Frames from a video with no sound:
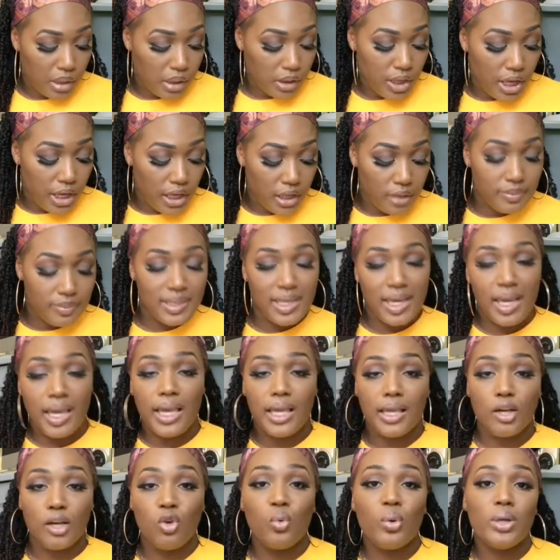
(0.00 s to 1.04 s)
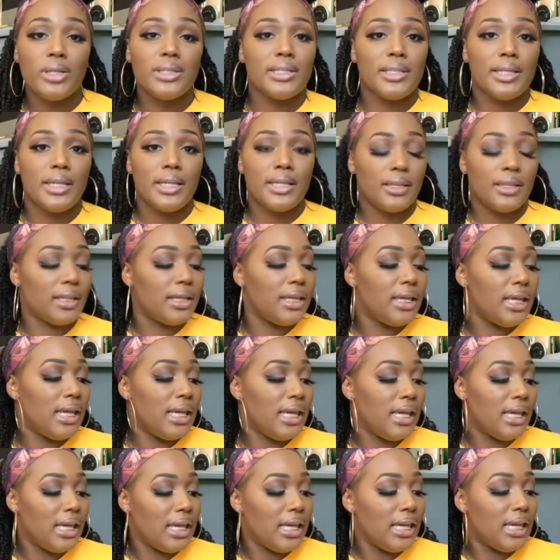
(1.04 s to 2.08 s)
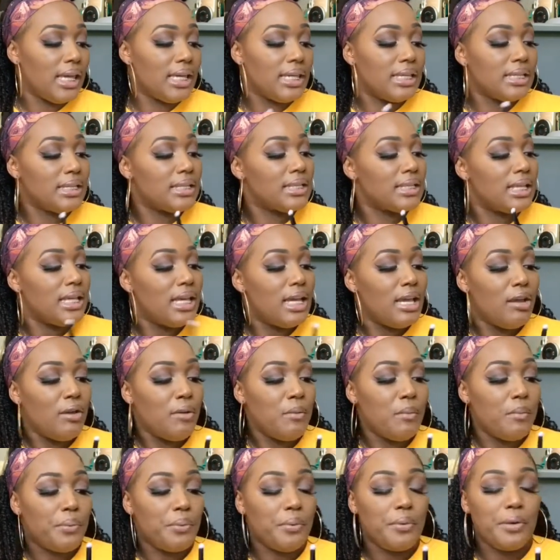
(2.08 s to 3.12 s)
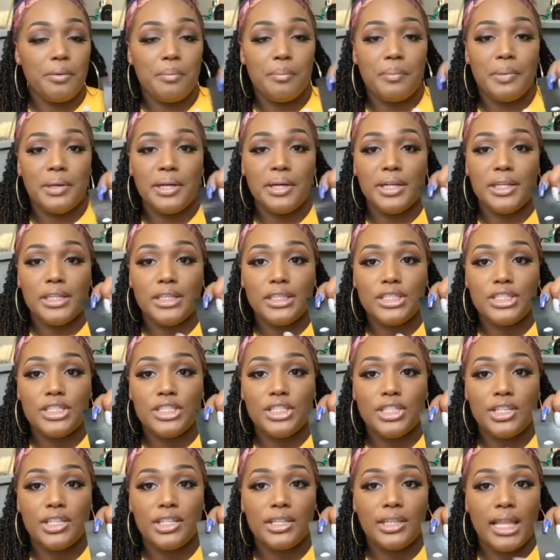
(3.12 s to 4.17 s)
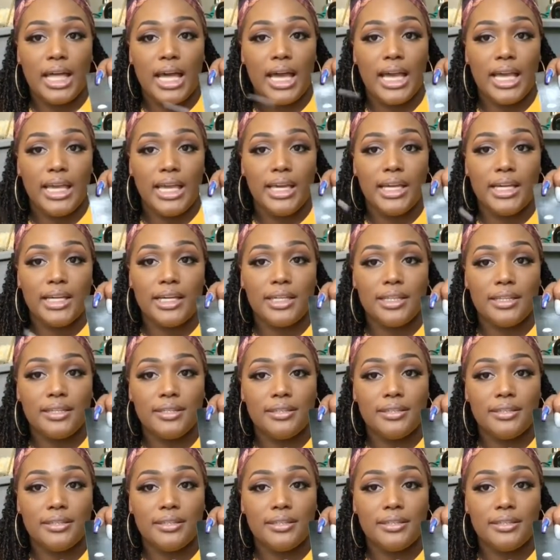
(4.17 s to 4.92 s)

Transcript: Marc Jacobs, and coincidentally it is pretty much like